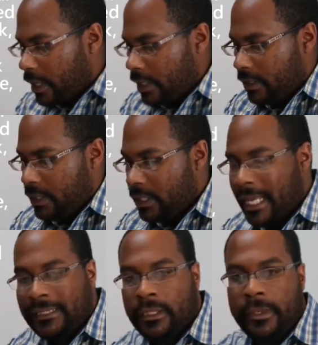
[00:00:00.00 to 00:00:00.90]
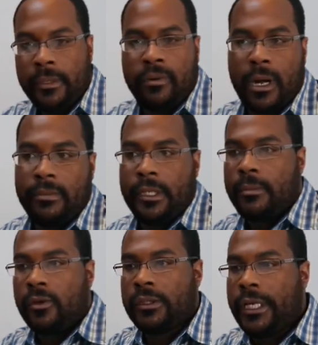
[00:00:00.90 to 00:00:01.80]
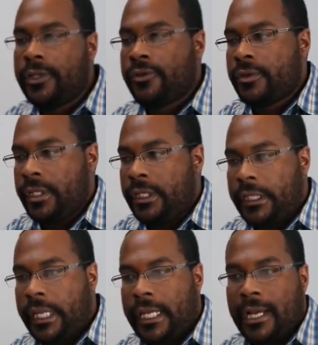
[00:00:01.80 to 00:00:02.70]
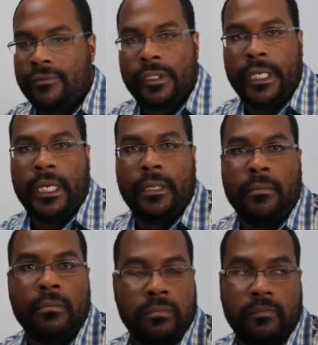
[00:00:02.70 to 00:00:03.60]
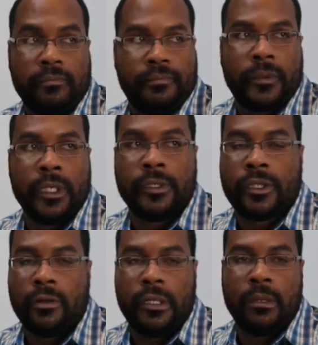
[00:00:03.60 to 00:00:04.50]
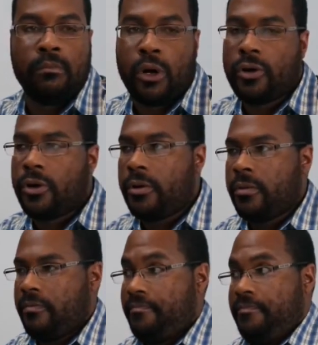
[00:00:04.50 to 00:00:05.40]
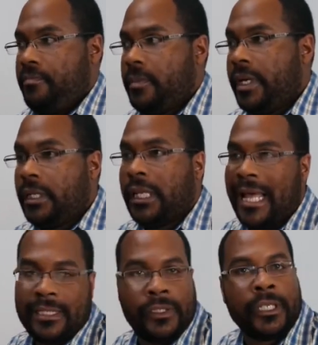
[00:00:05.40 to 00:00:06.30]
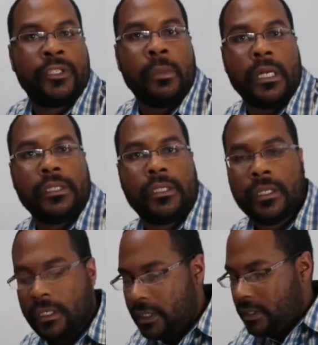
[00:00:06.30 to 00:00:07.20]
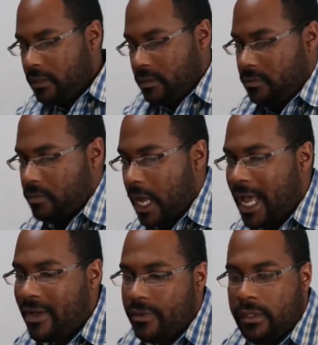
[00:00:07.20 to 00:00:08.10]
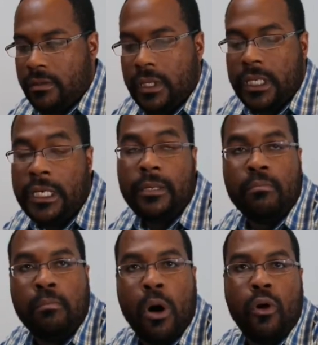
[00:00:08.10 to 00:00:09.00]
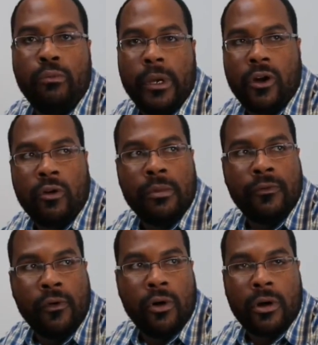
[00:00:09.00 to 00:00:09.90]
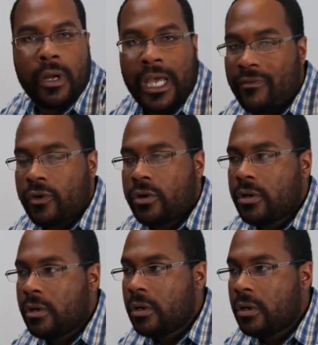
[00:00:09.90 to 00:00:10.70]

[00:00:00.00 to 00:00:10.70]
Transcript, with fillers: And it has to be probably the most interesting thing I've seen concerning a burger in the last six months. I haven't eaten bone marrow before ever,